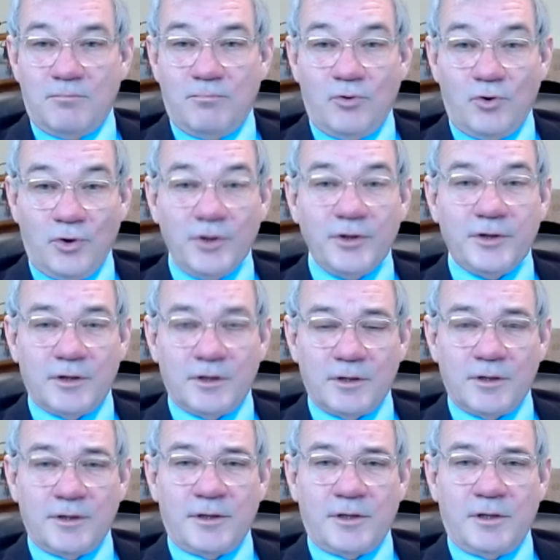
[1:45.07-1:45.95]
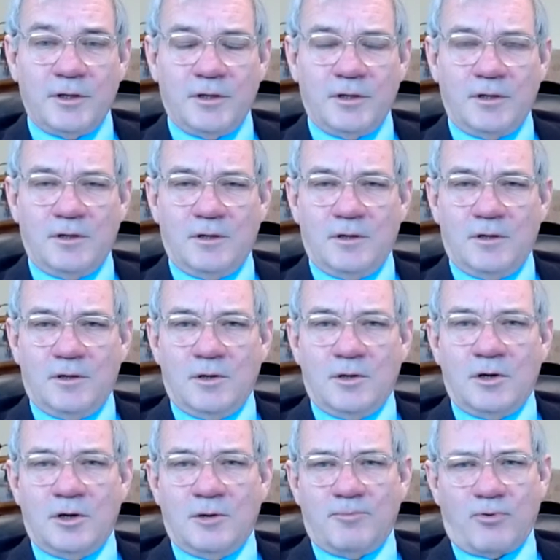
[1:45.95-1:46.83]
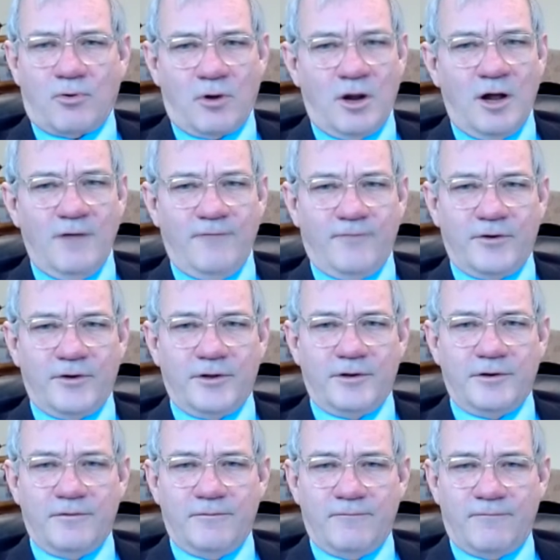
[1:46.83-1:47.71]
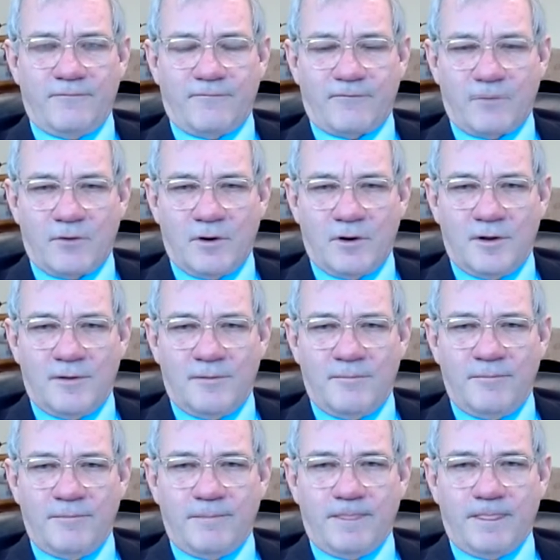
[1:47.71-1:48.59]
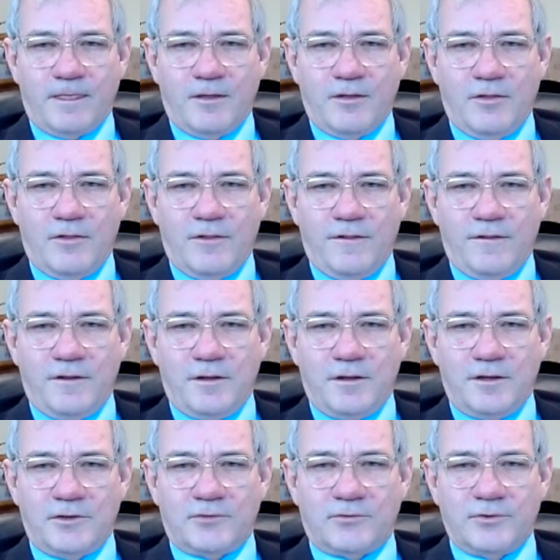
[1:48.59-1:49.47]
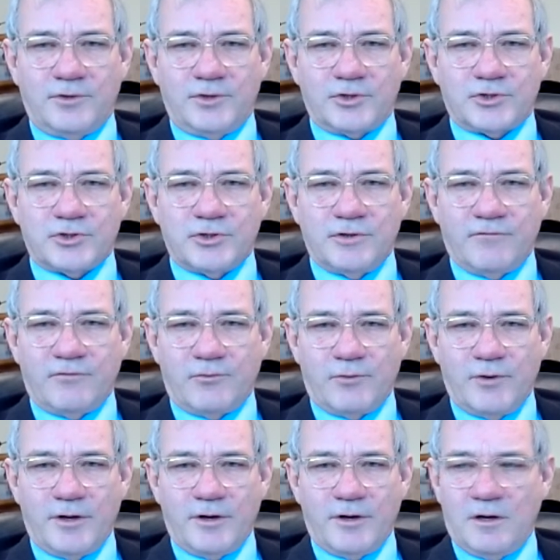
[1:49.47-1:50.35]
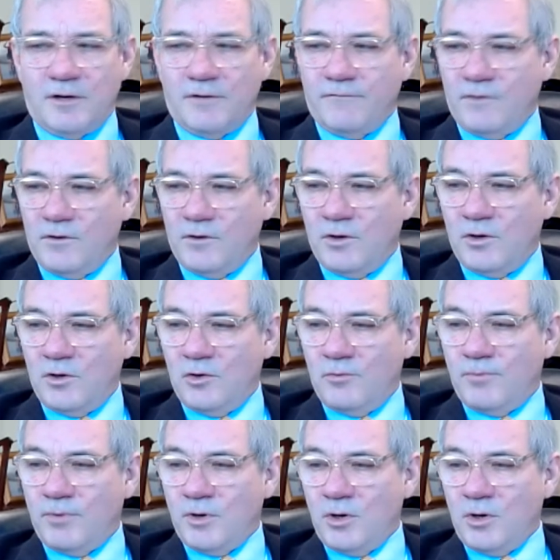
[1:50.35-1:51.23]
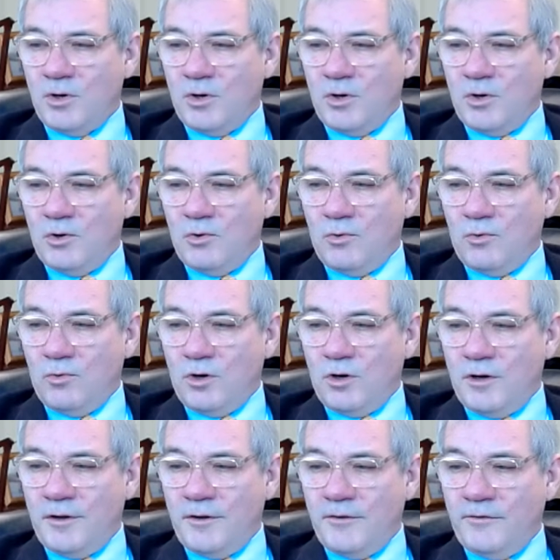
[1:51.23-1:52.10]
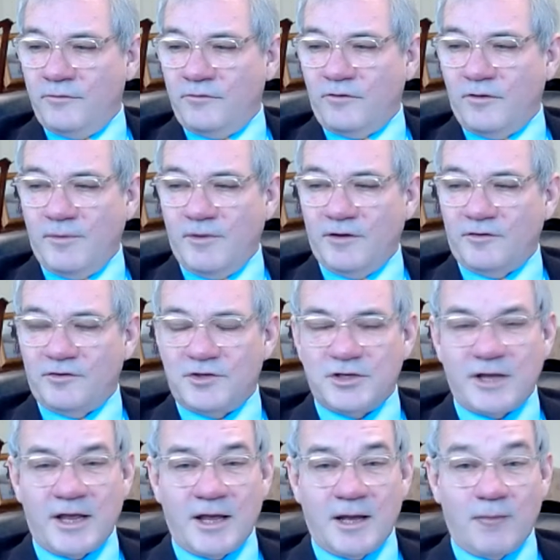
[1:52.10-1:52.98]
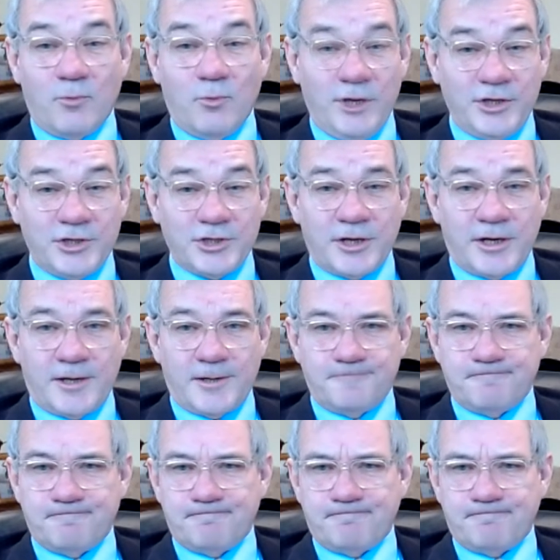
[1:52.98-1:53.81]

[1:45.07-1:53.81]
brilliantly profited from the tradition of the red envelope was the messaging app WeChat.